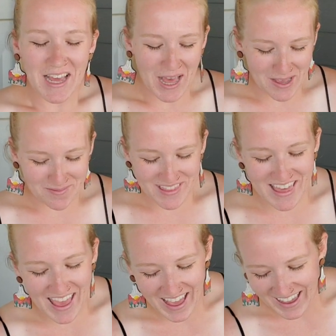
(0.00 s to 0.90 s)

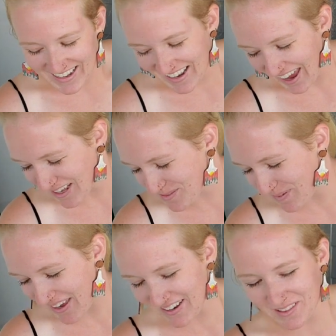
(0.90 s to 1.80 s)
that has
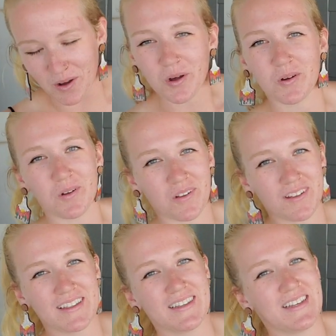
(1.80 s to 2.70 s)
been the
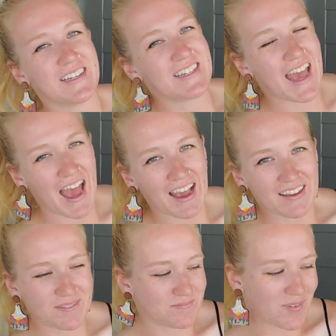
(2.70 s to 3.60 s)
whole Tack
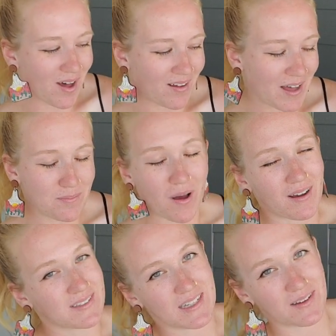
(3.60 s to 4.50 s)

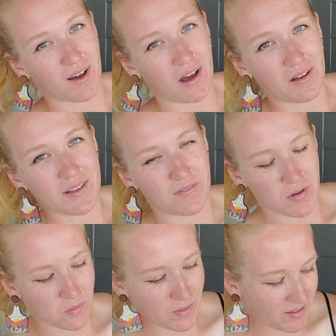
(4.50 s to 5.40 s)
unboxing haul, if
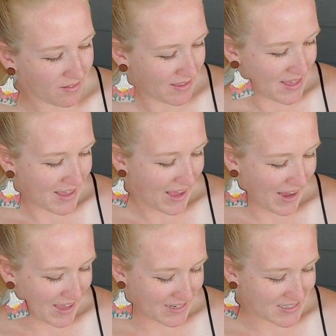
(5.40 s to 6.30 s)
you will.
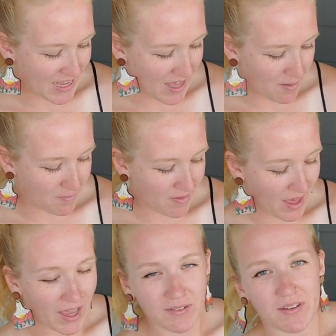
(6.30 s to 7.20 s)
And
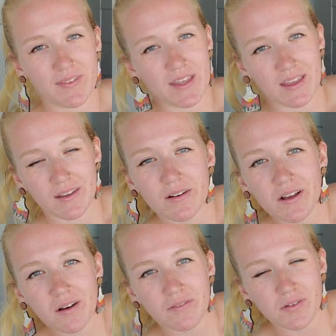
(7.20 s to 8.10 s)
I don't even think a year
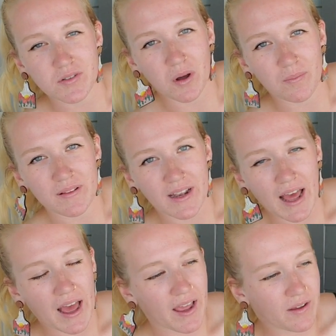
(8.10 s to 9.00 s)
ago, if you told me that
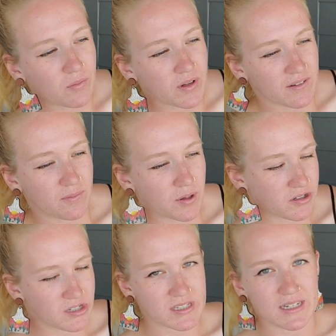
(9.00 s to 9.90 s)
I would have
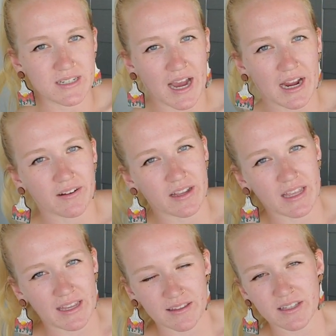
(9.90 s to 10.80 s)
purchased an entire
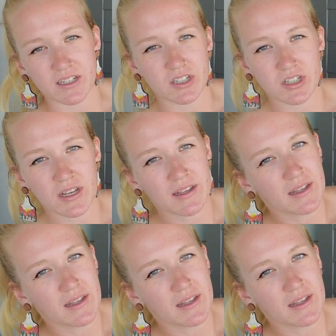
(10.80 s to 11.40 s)
English